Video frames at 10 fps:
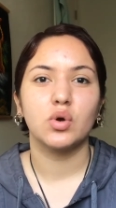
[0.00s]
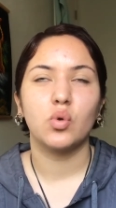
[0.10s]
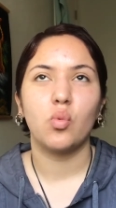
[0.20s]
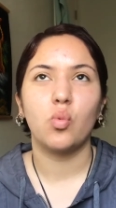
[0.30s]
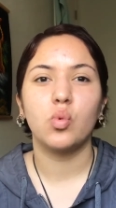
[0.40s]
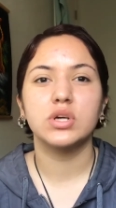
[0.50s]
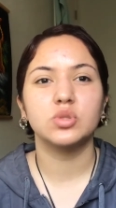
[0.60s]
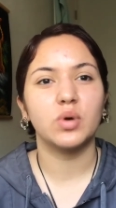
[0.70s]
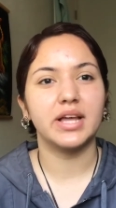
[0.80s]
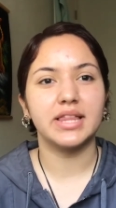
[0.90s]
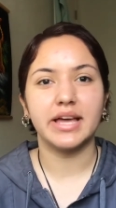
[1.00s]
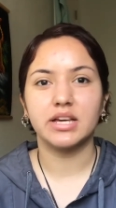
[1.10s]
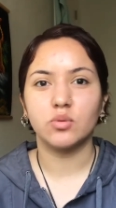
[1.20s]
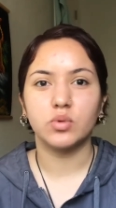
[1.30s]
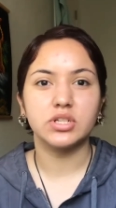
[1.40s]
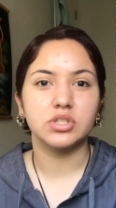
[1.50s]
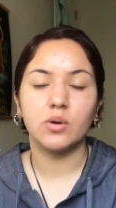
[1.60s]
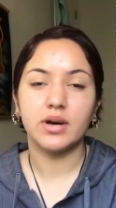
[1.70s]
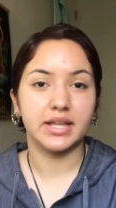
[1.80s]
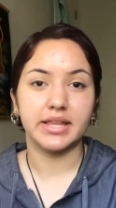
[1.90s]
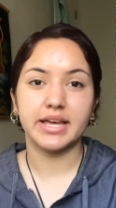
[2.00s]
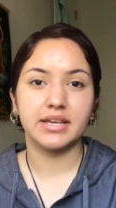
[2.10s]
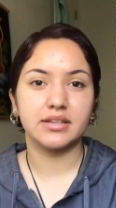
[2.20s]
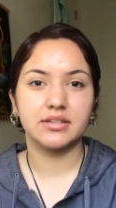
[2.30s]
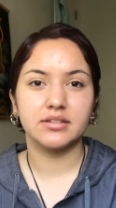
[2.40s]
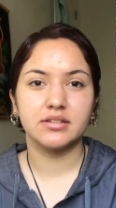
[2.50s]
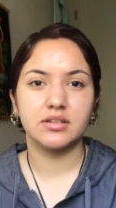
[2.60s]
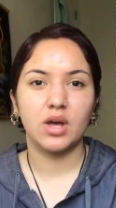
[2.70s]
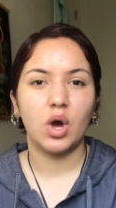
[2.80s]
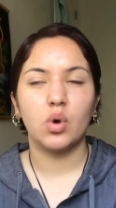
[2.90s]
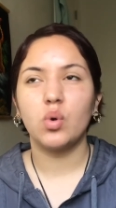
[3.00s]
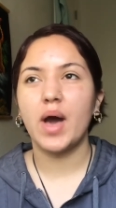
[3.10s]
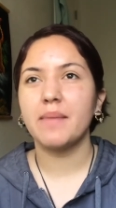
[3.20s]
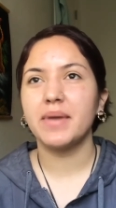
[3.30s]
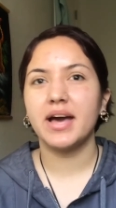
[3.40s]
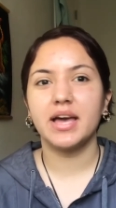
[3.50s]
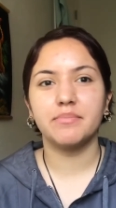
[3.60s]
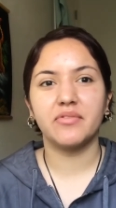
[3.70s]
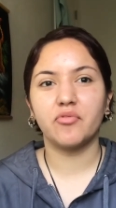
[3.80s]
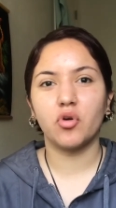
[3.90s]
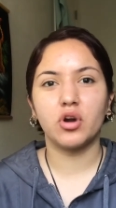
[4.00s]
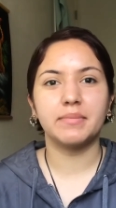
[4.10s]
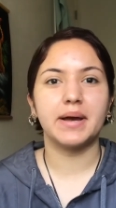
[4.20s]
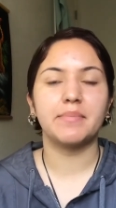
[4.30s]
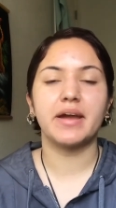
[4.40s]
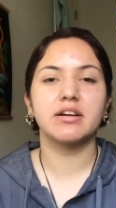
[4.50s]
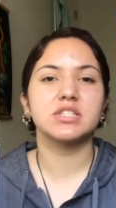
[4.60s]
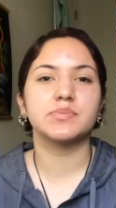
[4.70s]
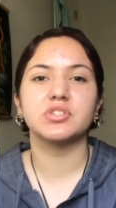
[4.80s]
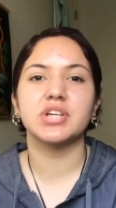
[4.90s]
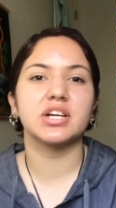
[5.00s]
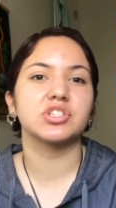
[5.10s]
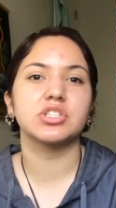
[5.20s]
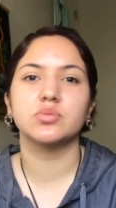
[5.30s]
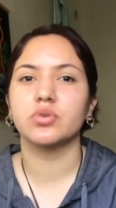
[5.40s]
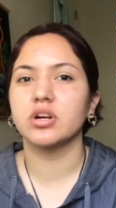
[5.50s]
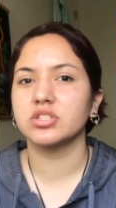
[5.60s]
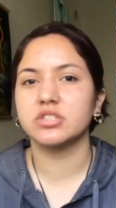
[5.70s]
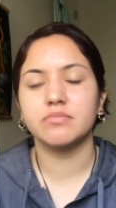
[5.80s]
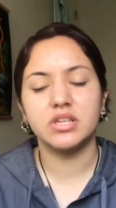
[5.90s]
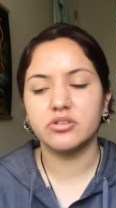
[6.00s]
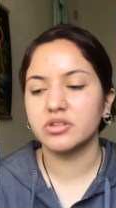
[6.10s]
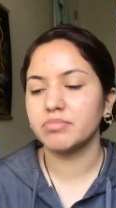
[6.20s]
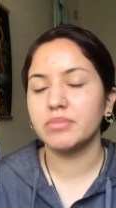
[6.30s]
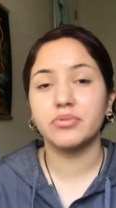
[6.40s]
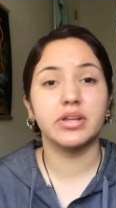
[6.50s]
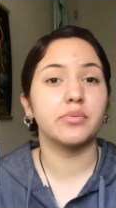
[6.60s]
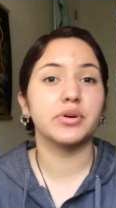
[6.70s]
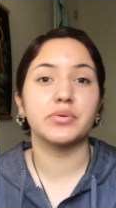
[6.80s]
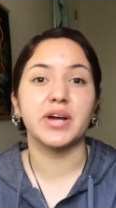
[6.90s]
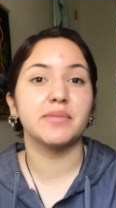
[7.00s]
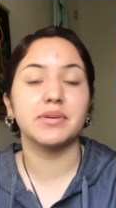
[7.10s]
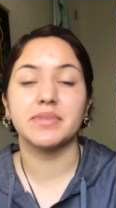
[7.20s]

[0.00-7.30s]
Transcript: What do I like? What don't I like? Who am I before my parents' projections were onto me or the people that were around me in my